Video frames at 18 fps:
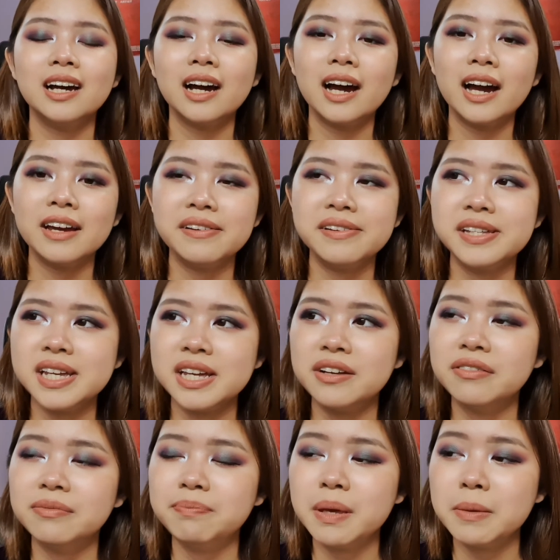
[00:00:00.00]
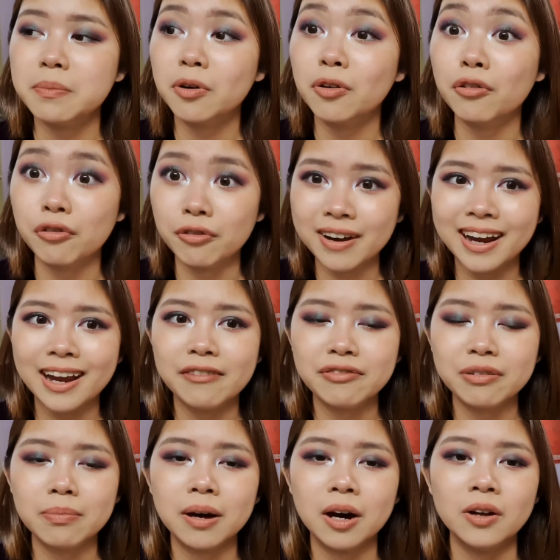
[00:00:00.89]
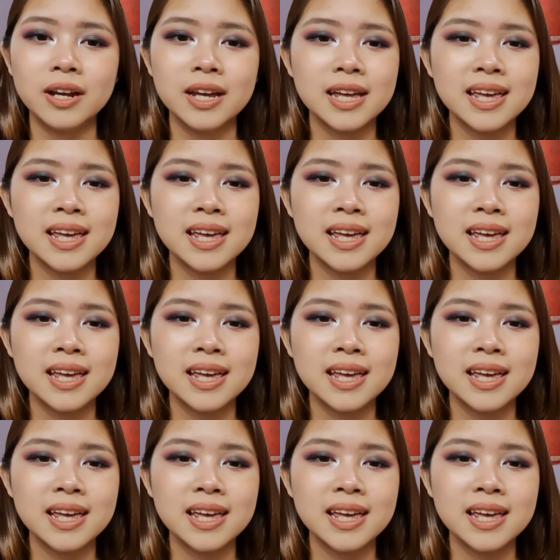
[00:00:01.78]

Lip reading: I've seen people rave about it.